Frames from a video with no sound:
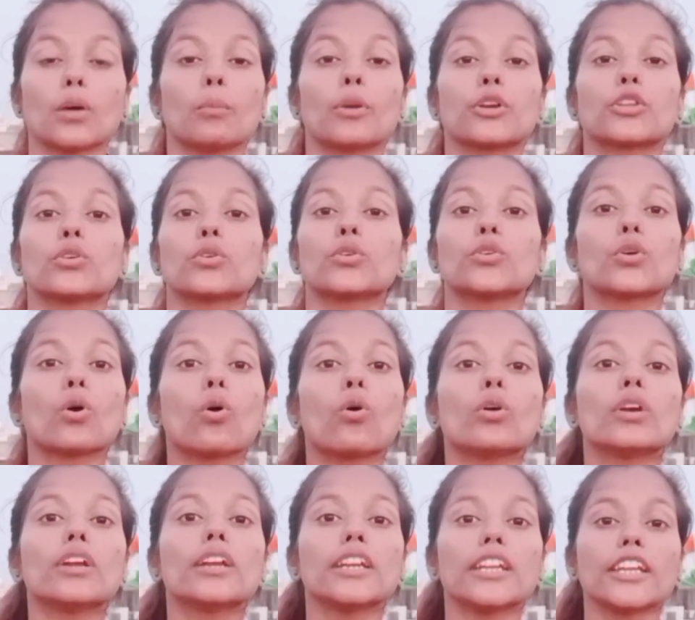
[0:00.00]
But you
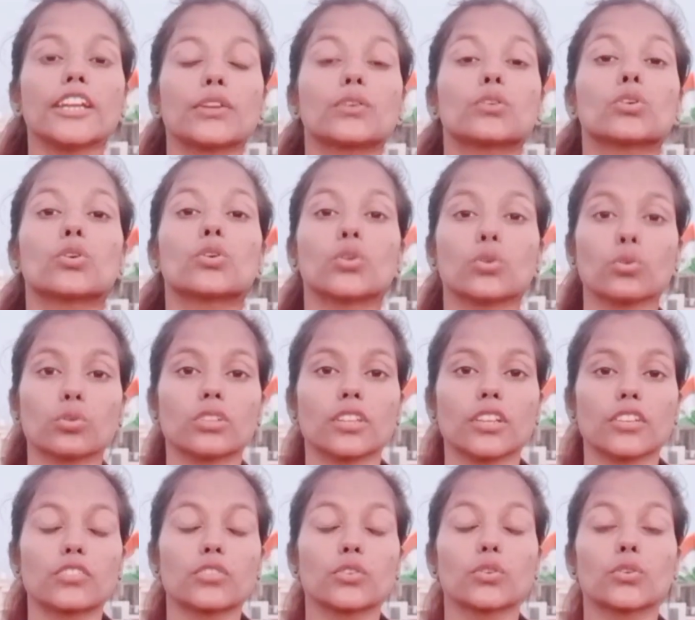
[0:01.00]
don't need to do
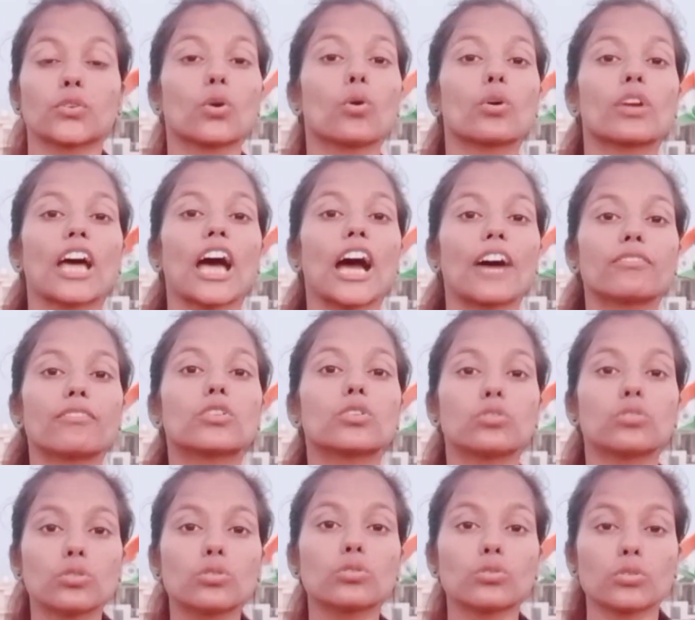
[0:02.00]
this. You don't have
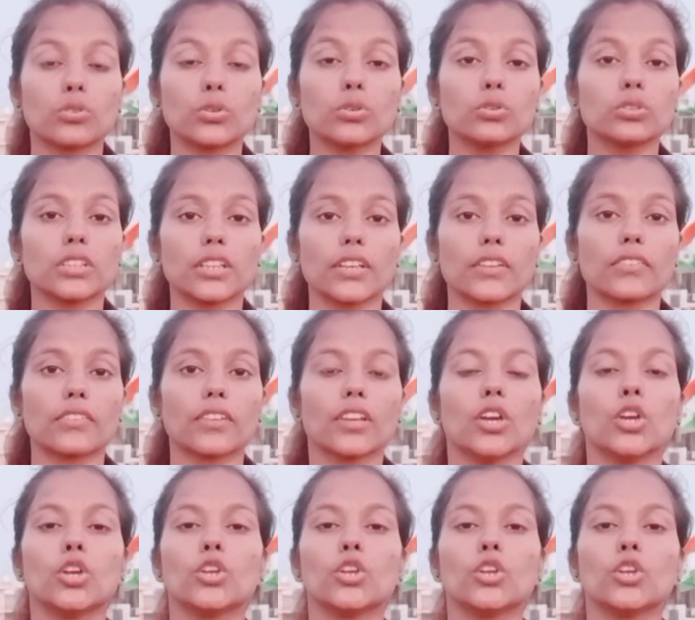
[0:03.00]
to do this.